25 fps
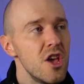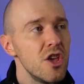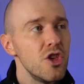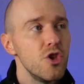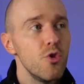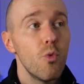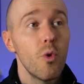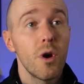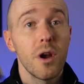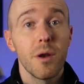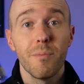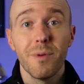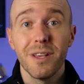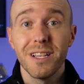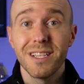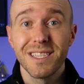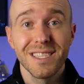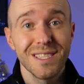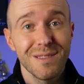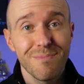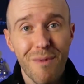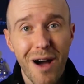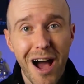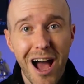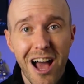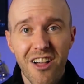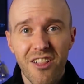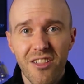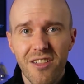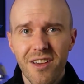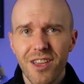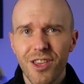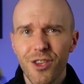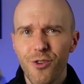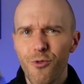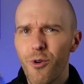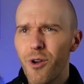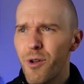You want to be
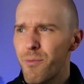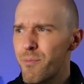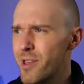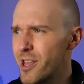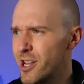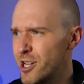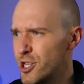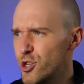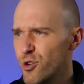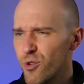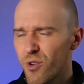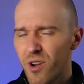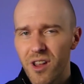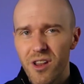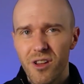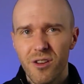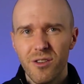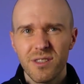smiling, you want to be enjoying